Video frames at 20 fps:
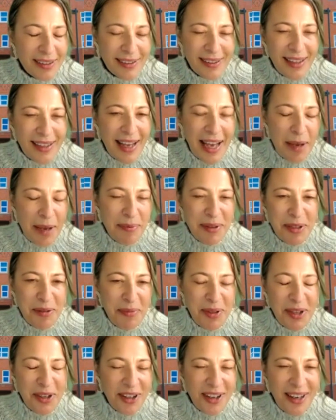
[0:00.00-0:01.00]
happy to
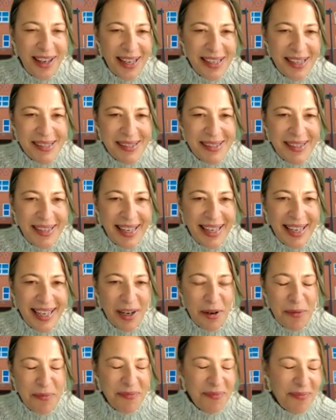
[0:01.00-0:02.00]
be our guest today,
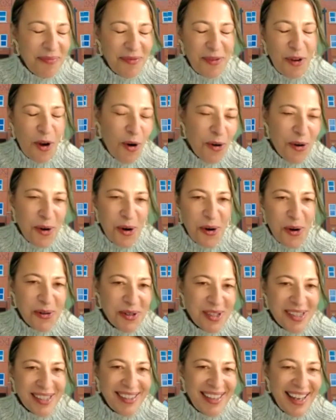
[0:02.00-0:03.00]
our
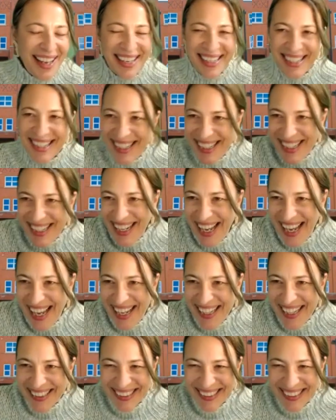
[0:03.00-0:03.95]
co-host guest today.